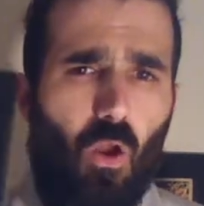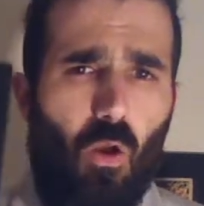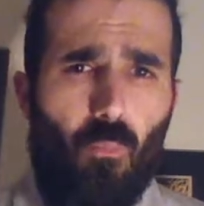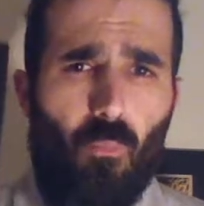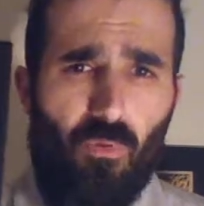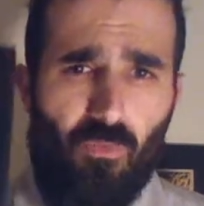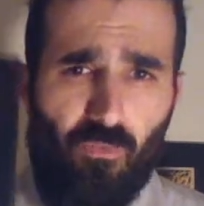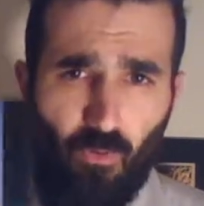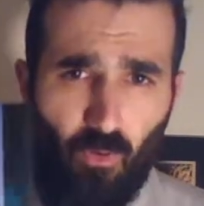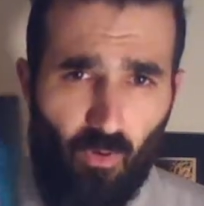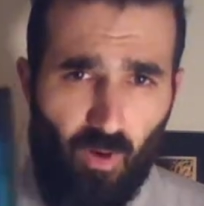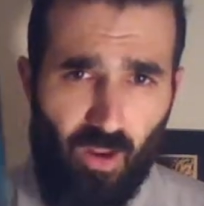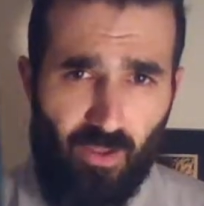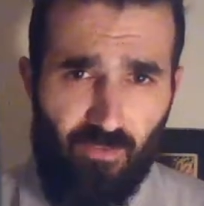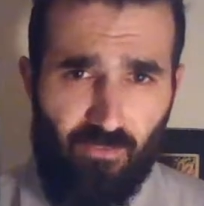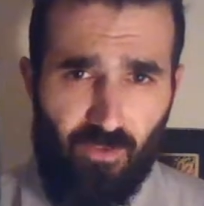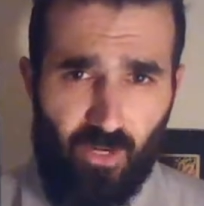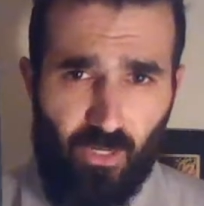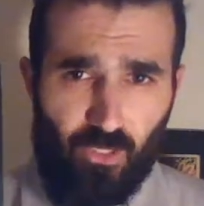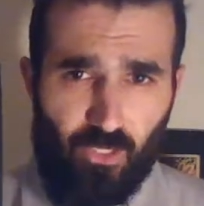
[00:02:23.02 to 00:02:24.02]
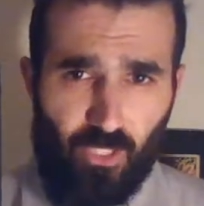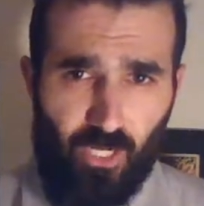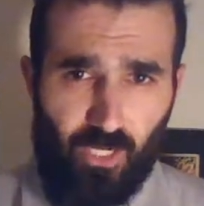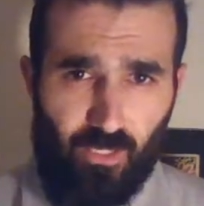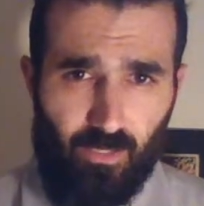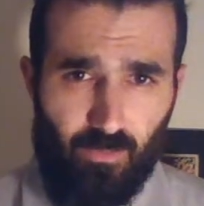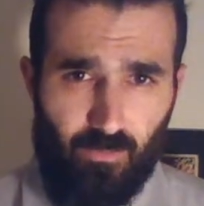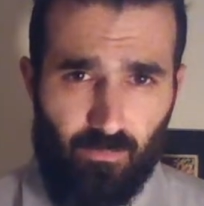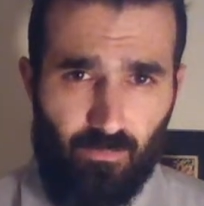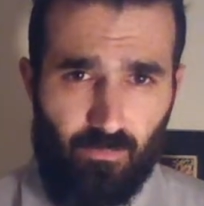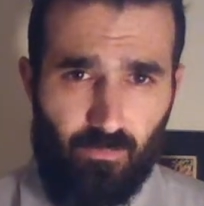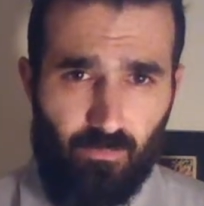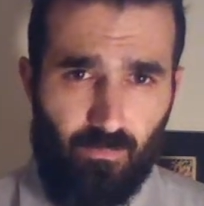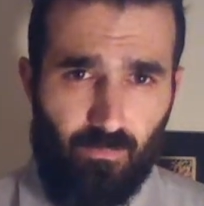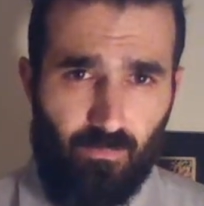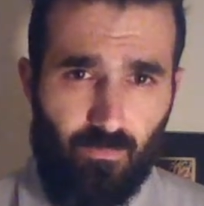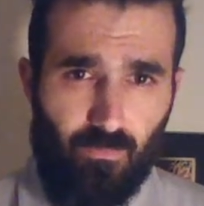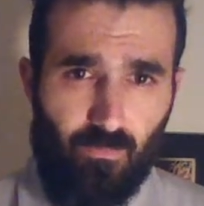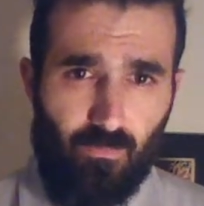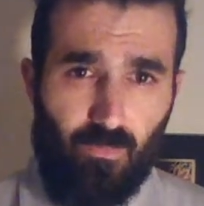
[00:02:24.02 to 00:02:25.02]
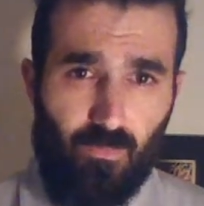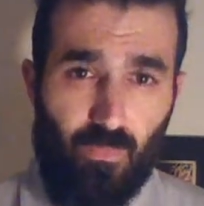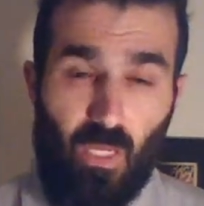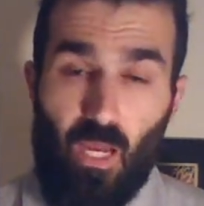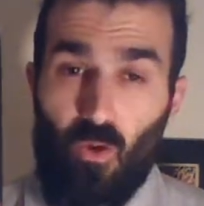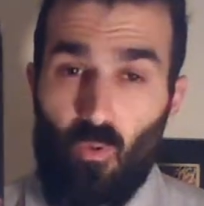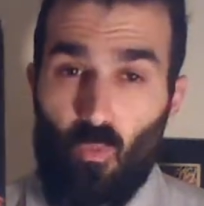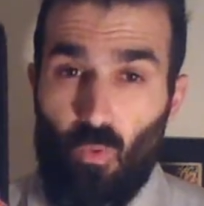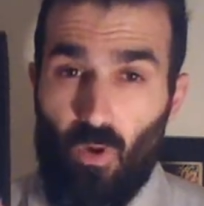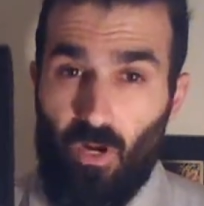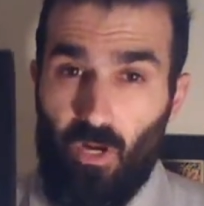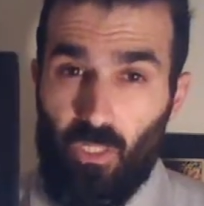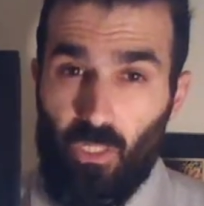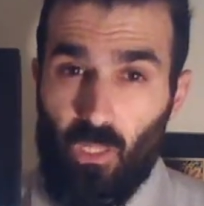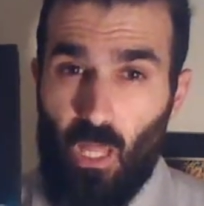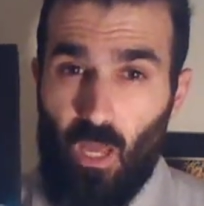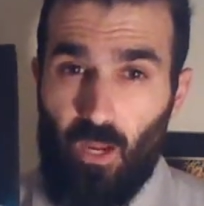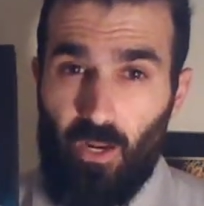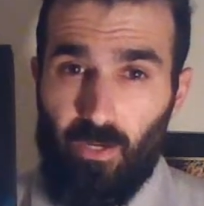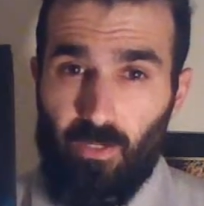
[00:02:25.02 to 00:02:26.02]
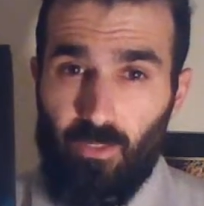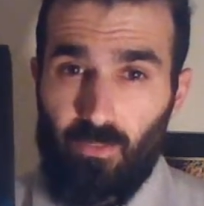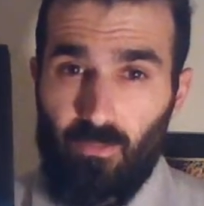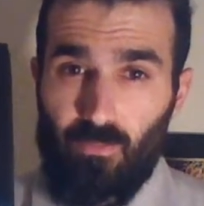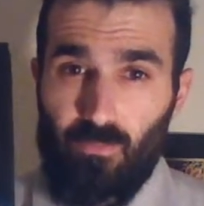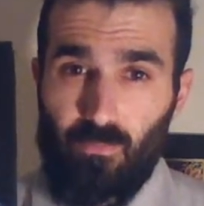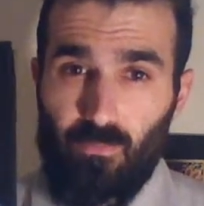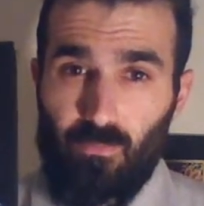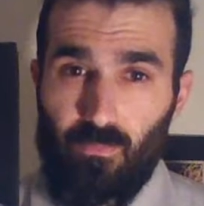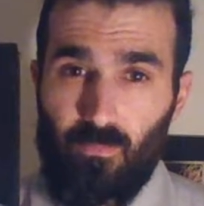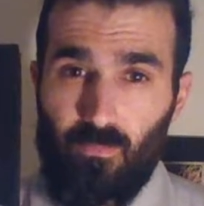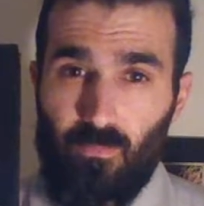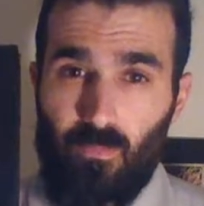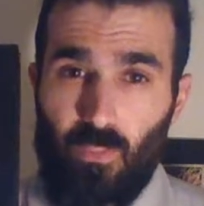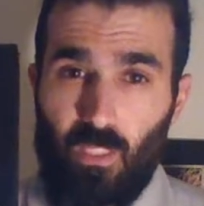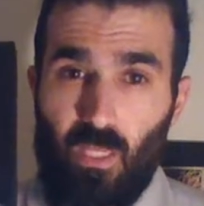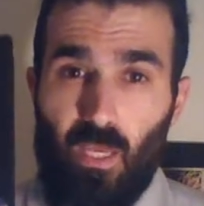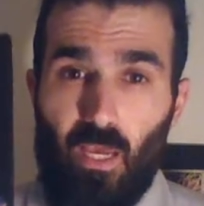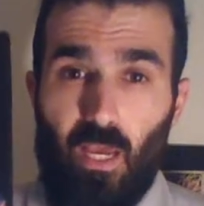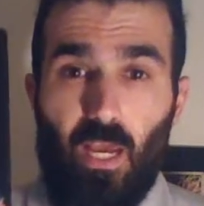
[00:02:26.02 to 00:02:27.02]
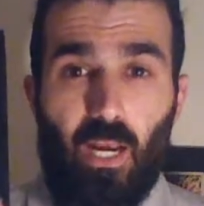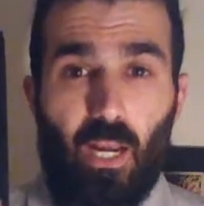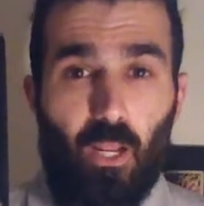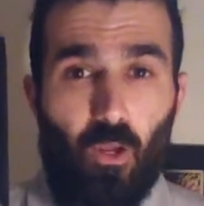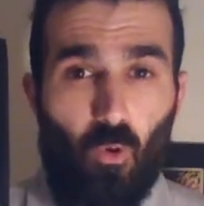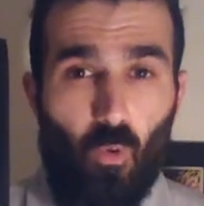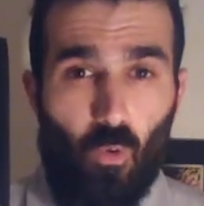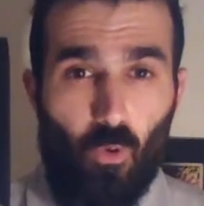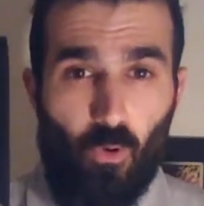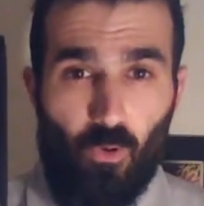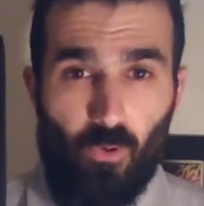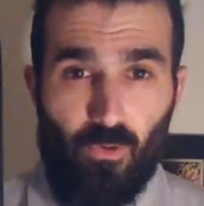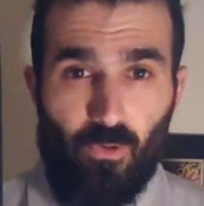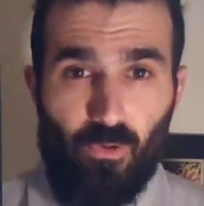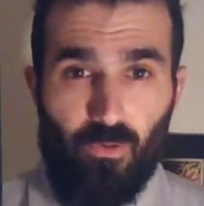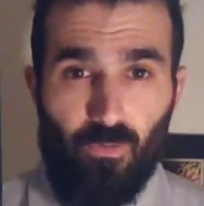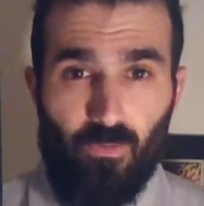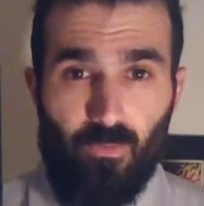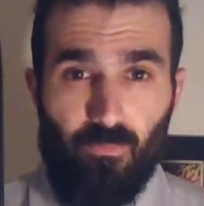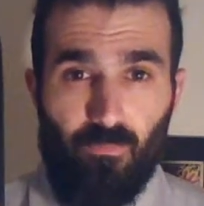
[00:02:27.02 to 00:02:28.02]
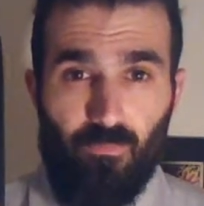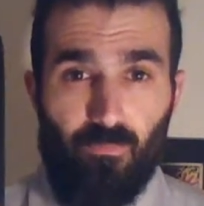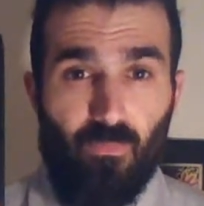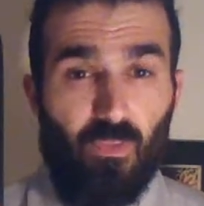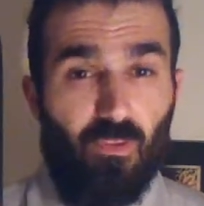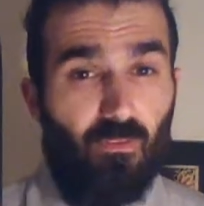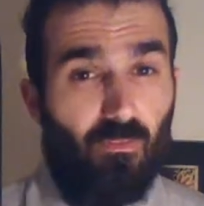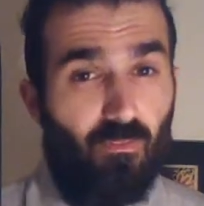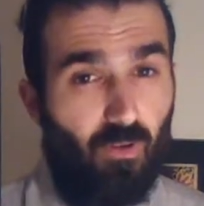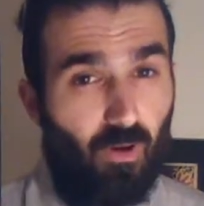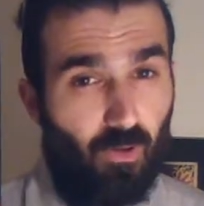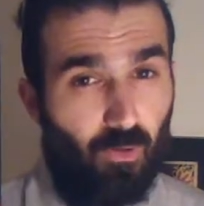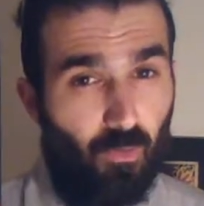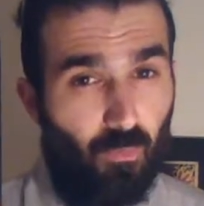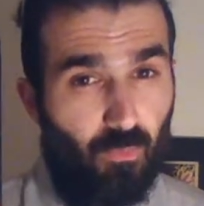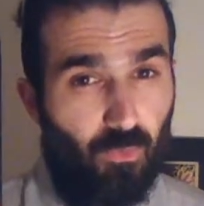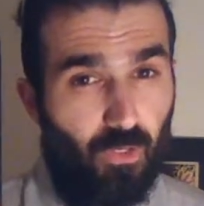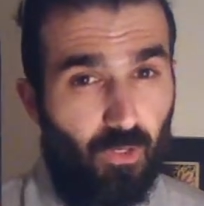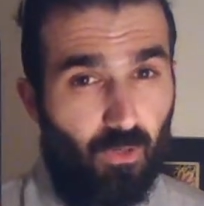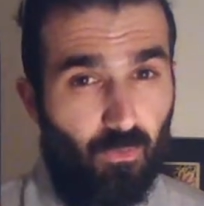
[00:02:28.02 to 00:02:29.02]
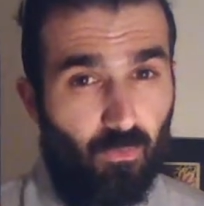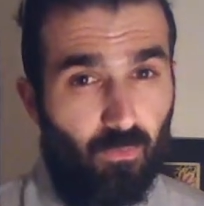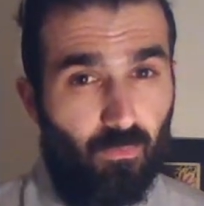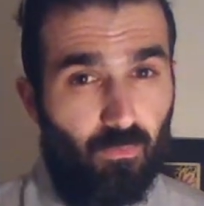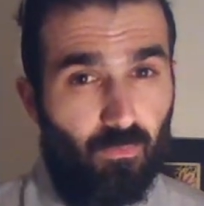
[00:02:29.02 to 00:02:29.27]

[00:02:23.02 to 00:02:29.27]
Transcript: Before I finished it, I went online and I ordered Volume 2.